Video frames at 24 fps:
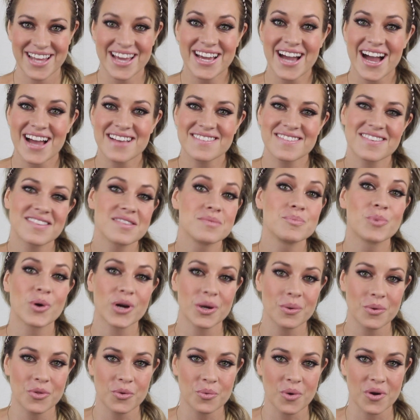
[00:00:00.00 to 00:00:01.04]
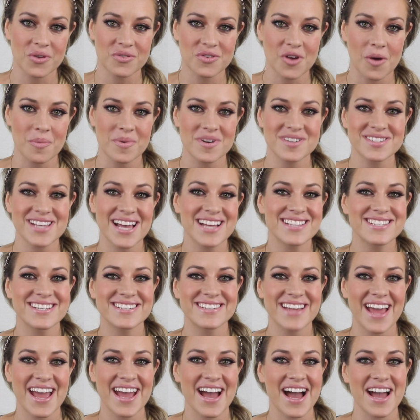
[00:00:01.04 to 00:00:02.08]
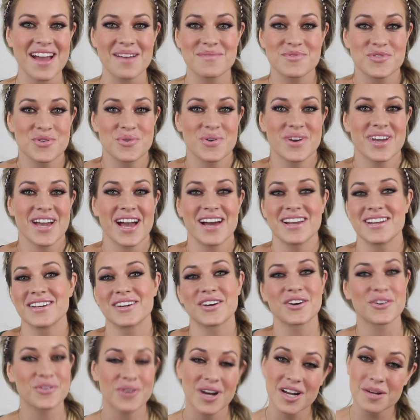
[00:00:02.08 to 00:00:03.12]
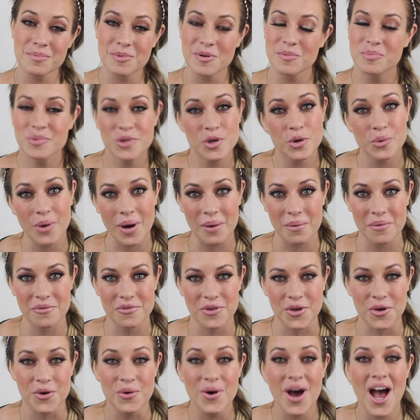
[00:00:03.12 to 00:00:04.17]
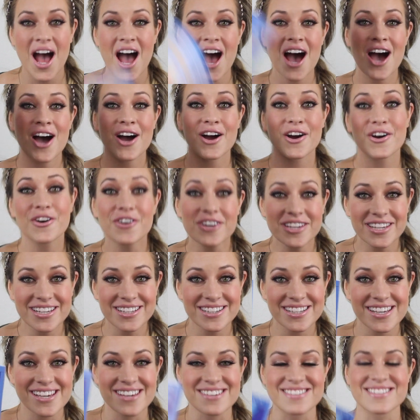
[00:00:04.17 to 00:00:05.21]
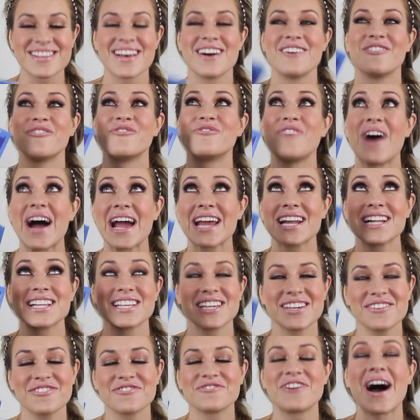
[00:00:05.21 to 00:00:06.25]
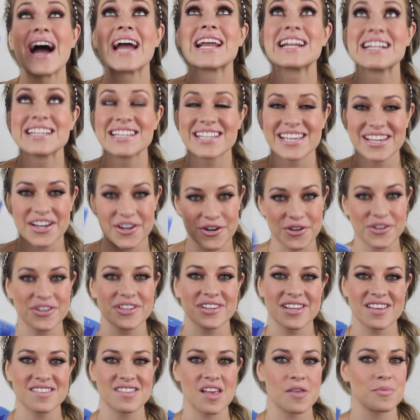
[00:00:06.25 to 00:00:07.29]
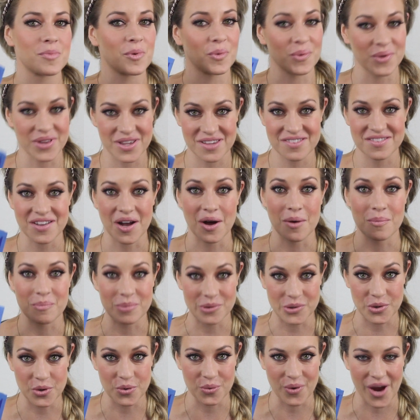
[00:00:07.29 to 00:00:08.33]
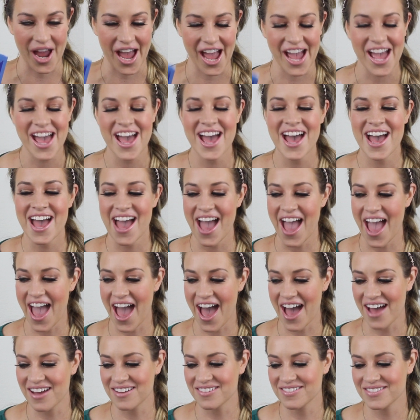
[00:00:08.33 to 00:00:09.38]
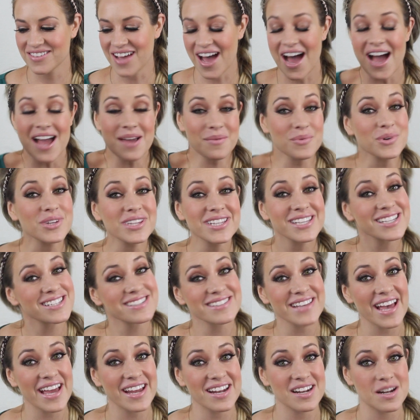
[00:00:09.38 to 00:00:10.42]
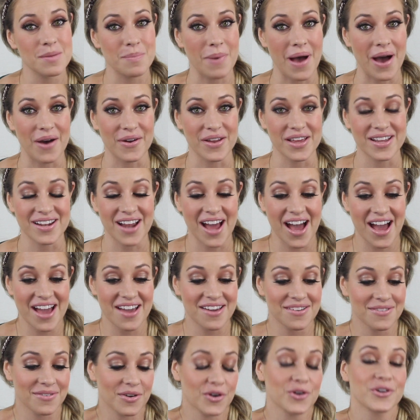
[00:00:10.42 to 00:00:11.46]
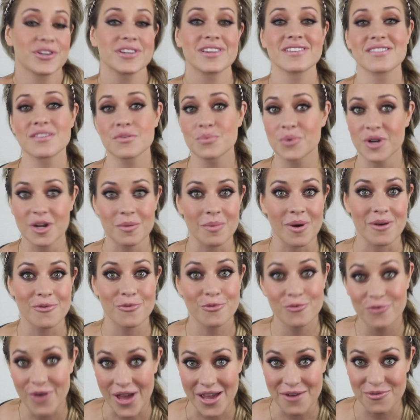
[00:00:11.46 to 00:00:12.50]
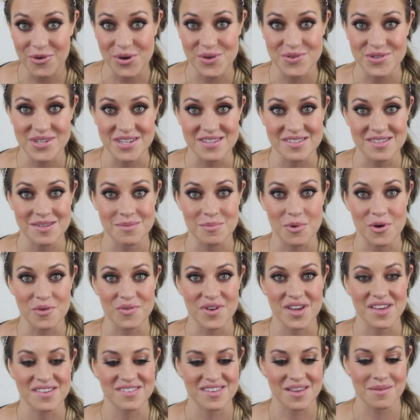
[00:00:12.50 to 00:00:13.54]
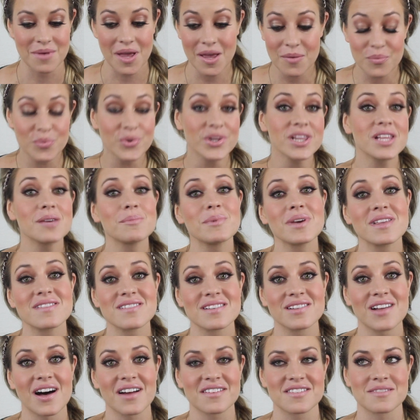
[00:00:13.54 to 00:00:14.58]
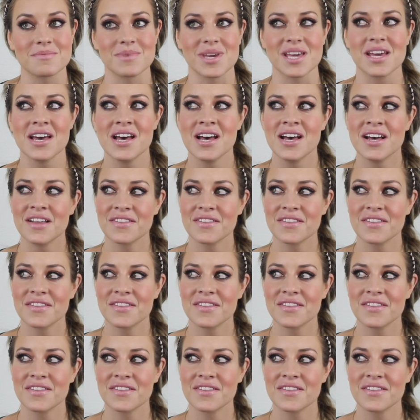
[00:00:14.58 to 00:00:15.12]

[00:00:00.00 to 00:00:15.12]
guys, this is Morgan with the Rotoscopers, and today I am doing an incredible Blu-ray review. Hercules! Finally, Hercules has been released on Blu-ray, and I'm really excited about it. Hercules is one of my favorite Disney movies. It really means a lot to me.